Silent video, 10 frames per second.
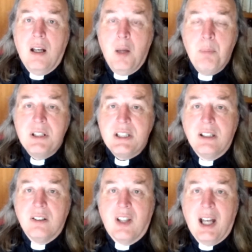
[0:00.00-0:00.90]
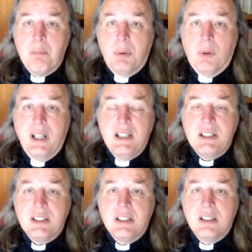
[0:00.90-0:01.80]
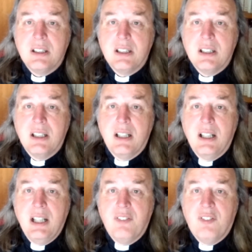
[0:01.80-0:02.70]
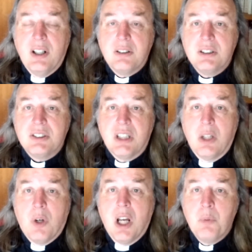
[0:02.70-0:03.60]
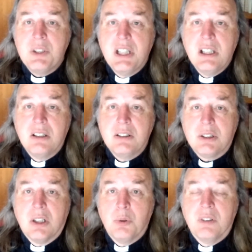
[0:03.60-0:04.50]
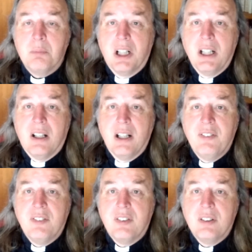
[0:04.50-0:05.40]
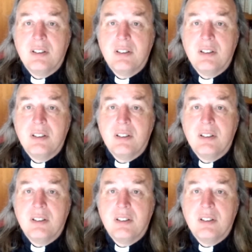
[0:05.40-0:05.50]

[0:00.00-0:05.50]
Up until that point, it felt as though I was in control of my life.